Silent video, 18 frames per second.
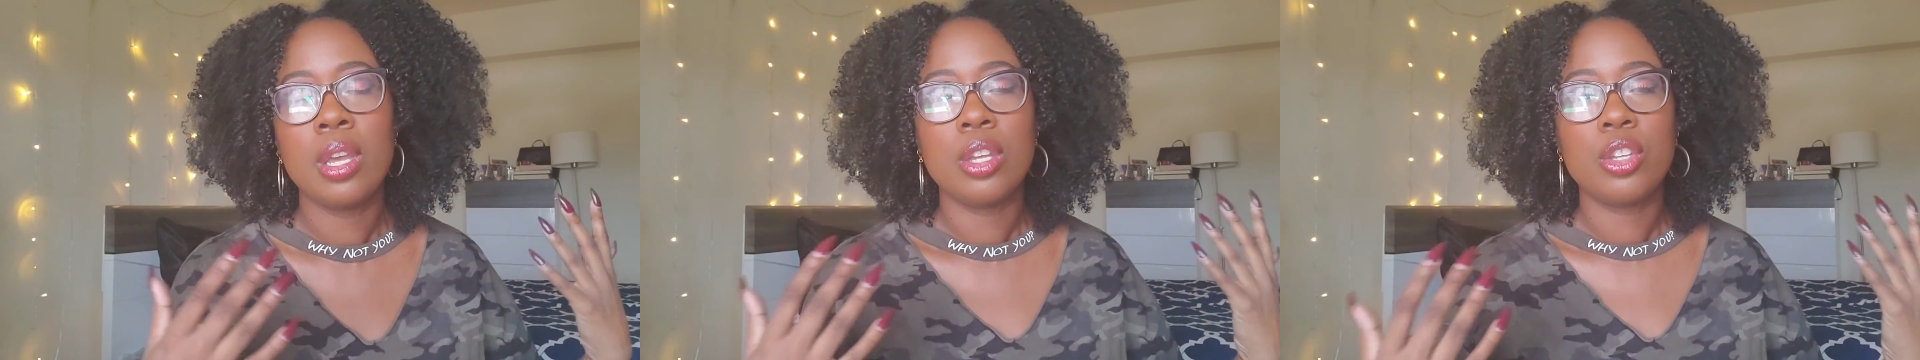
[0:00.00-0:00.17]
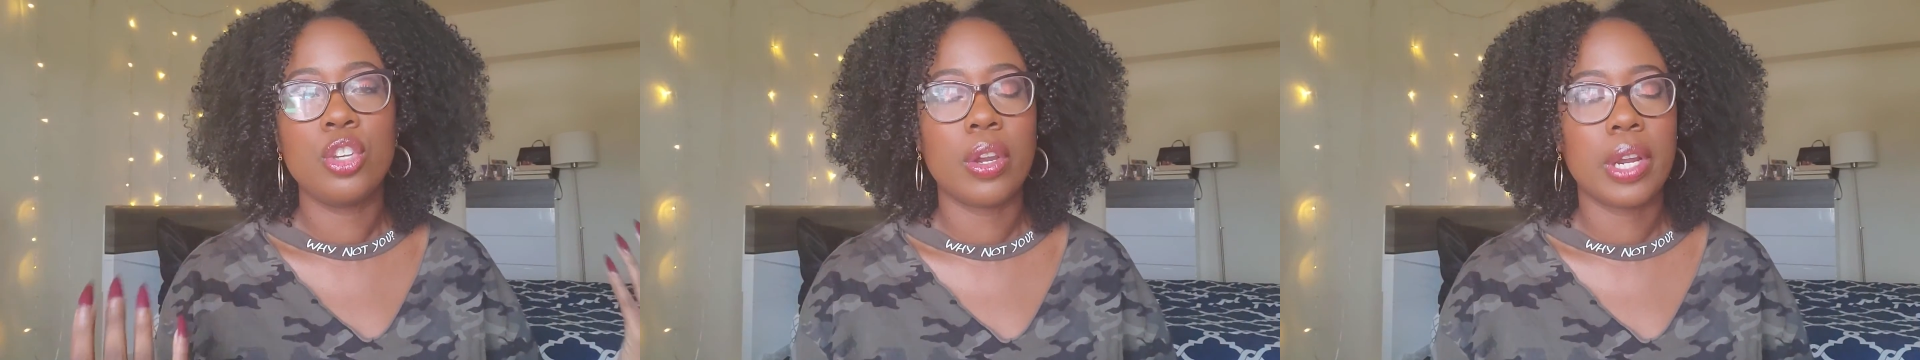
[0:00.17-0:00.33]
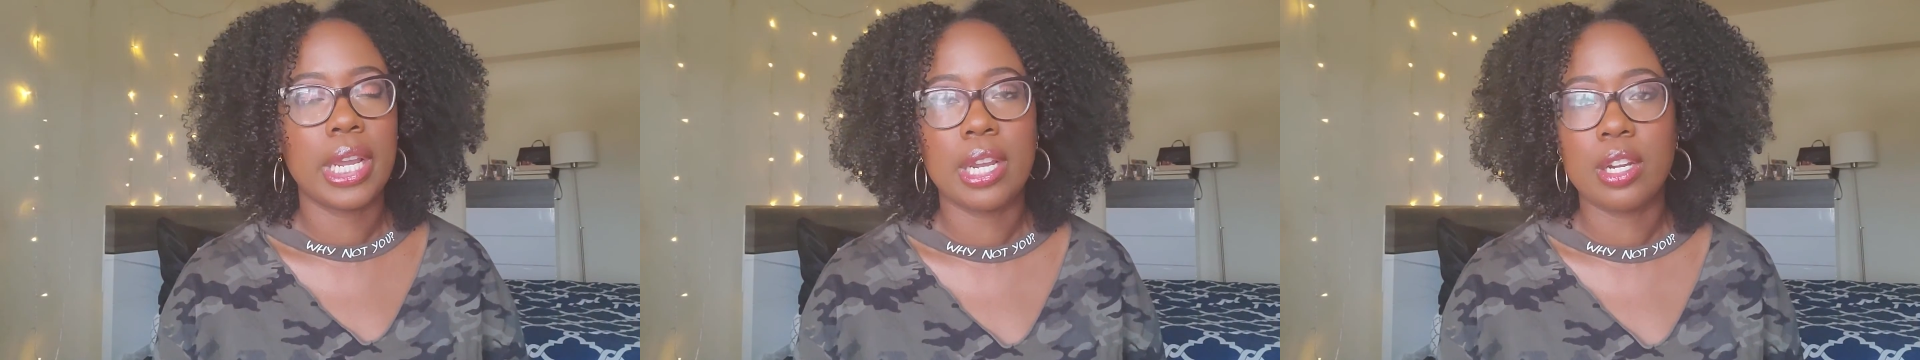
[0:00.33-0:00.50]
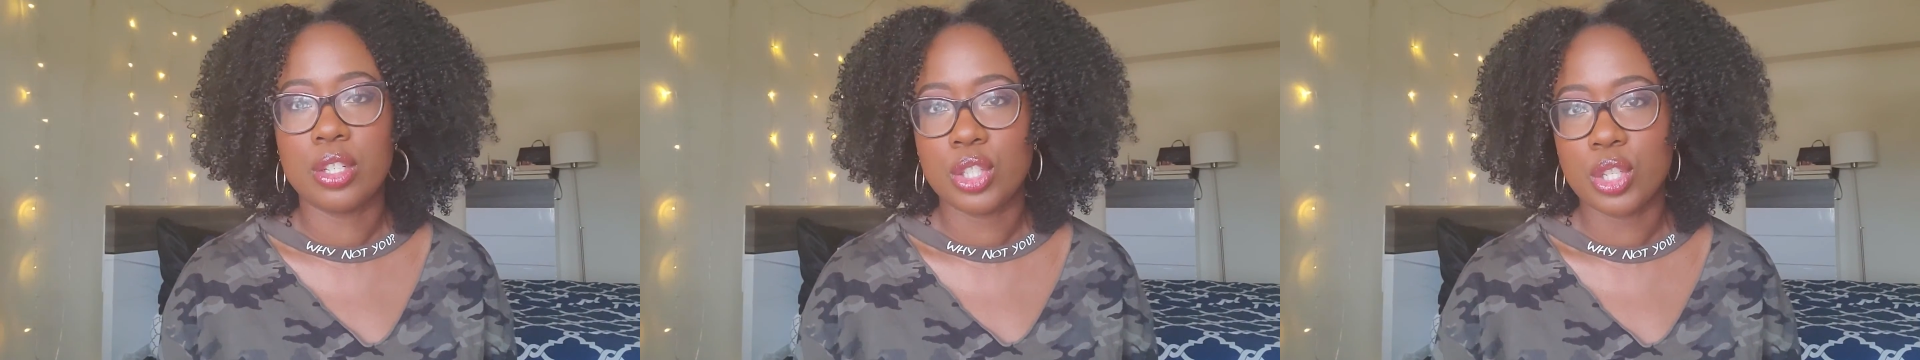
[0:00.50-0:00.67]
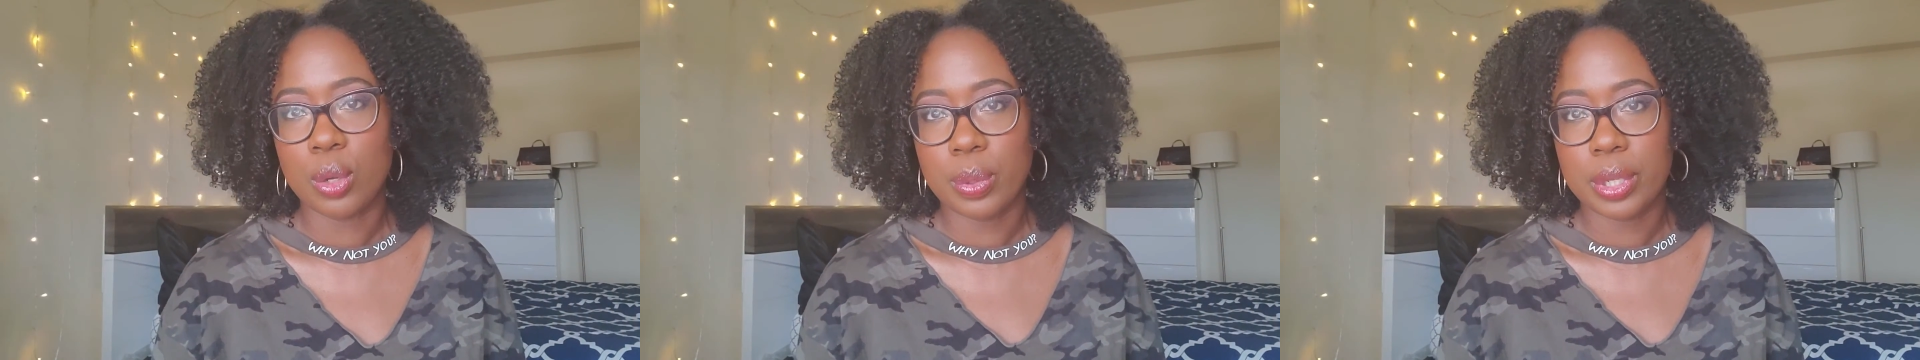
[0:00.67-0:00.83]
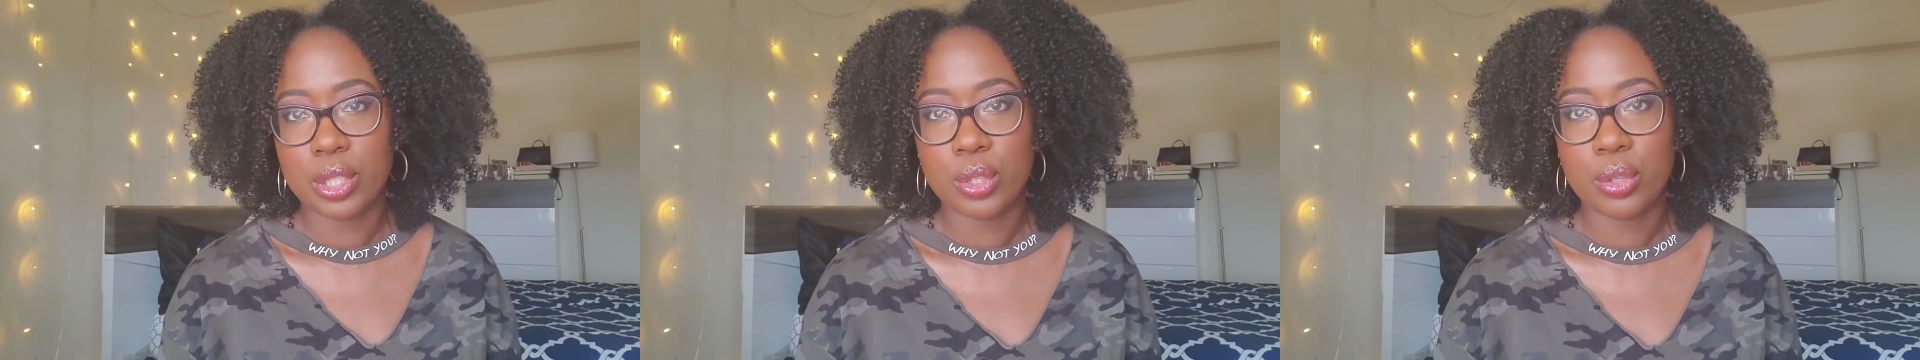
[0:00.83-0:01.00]
your hair is
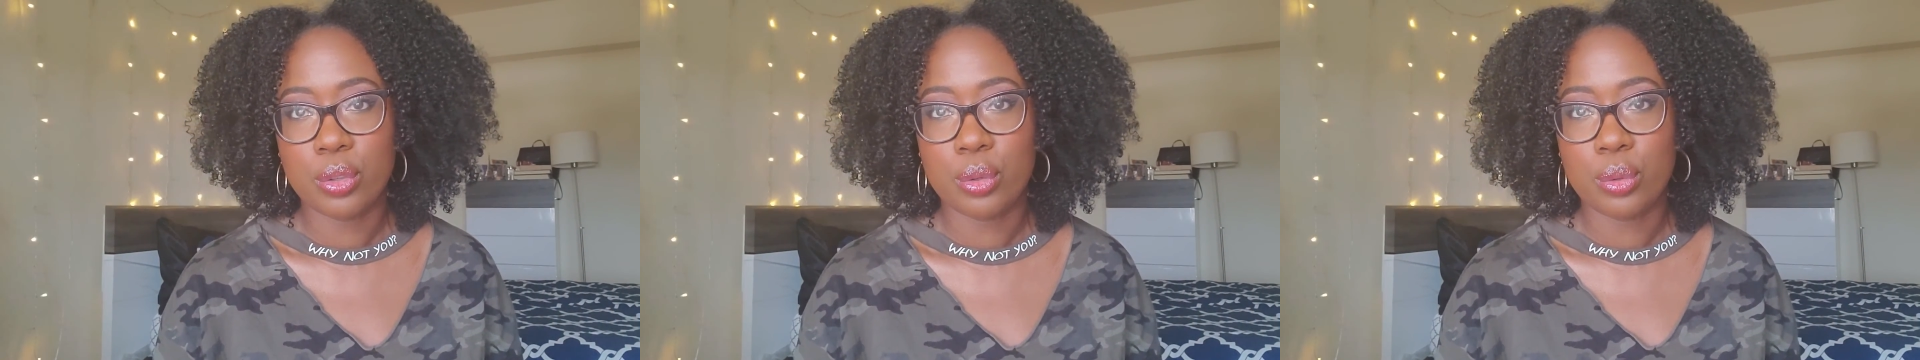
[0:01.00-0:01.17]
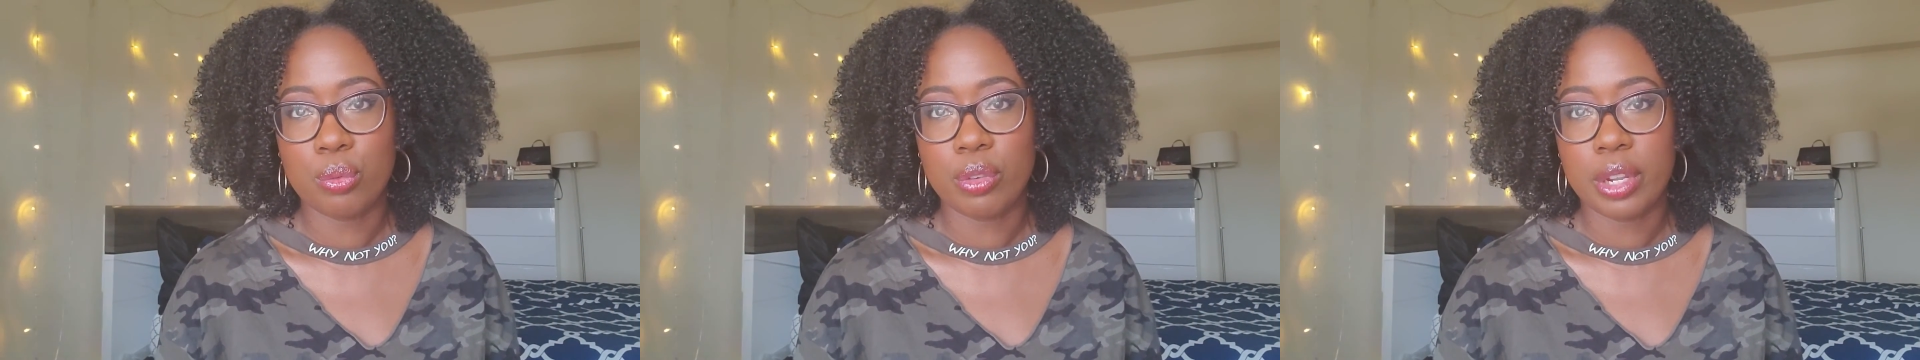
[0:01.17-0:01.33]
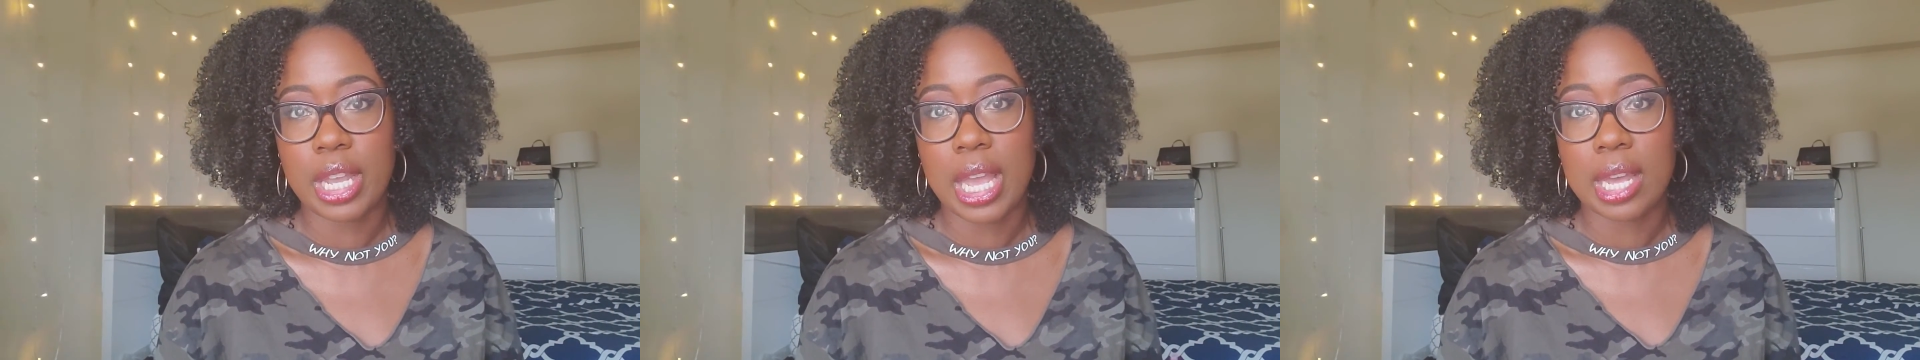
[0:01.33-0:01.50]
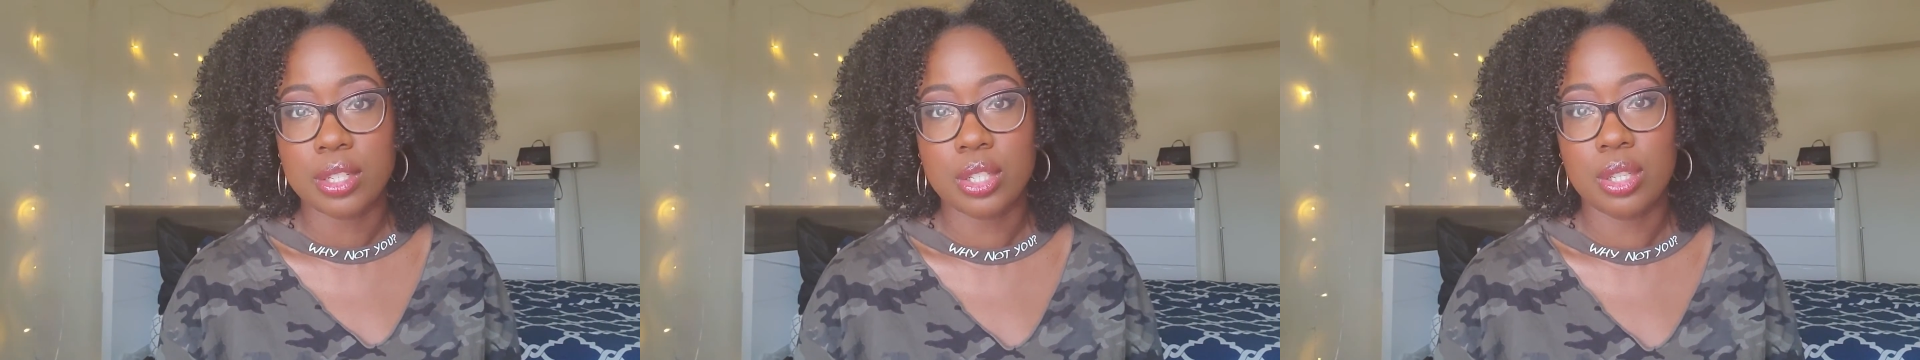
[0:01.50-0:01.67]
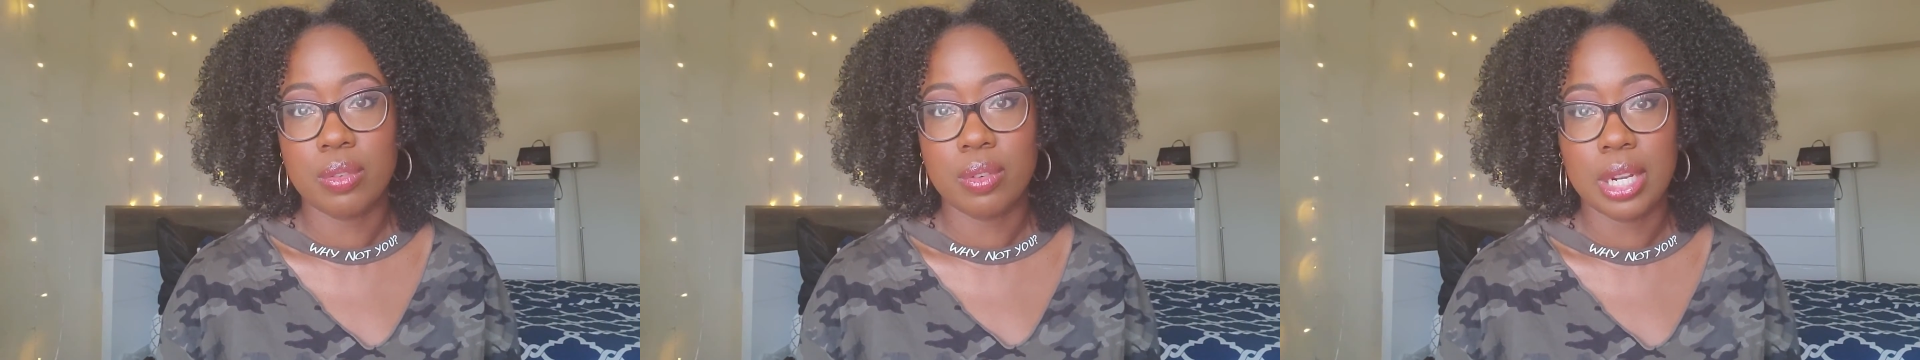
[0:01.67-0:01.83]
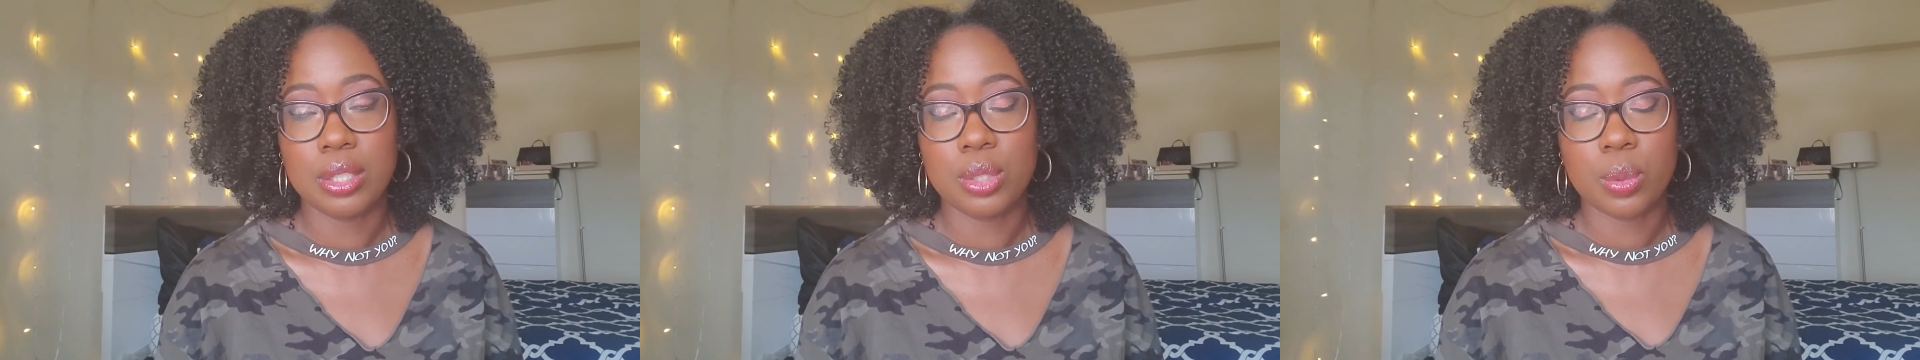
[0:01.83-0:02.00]
going to react to
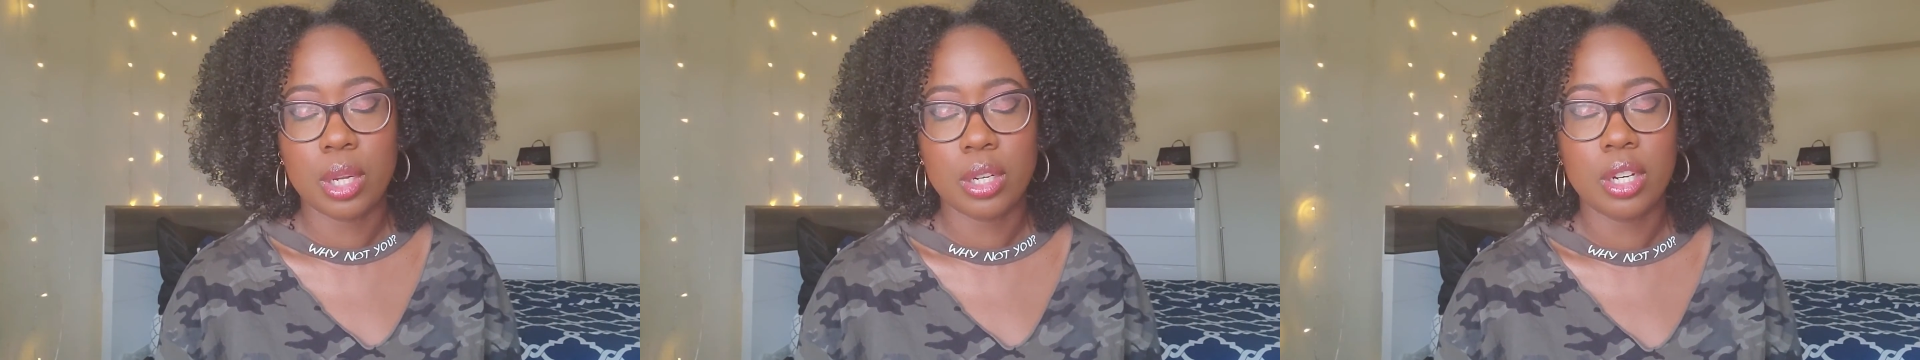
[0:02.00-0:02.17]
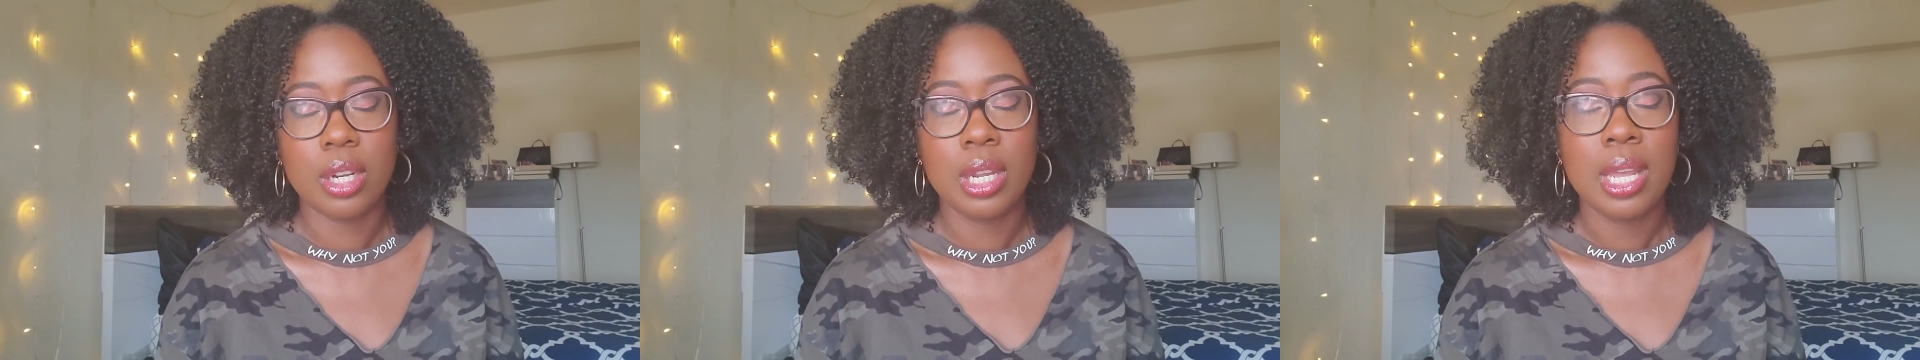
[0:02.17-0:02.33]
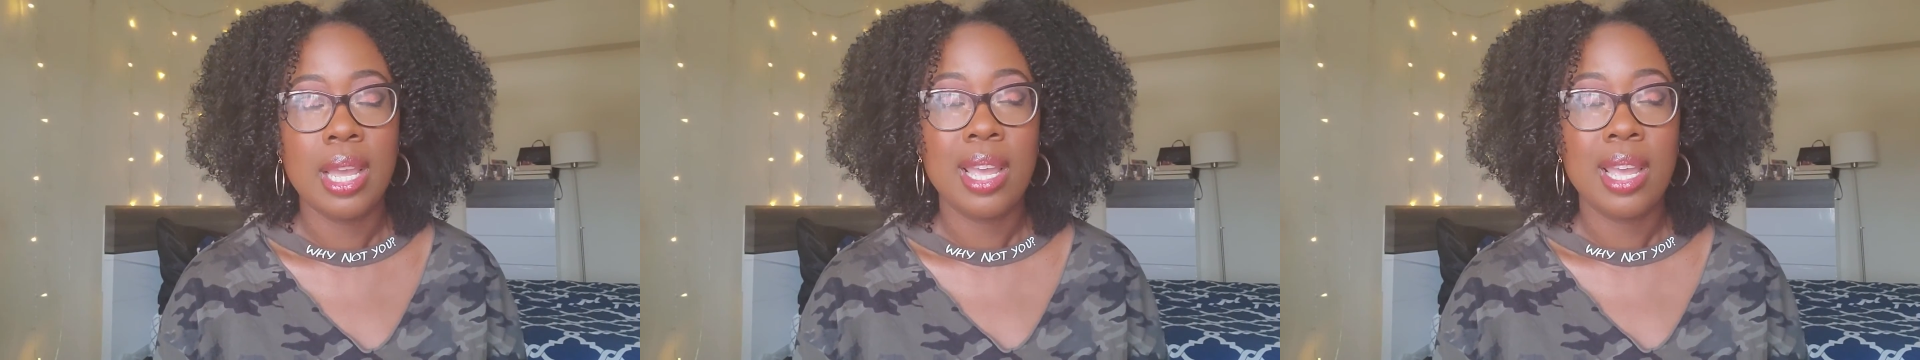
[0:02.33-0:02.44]
the rice water.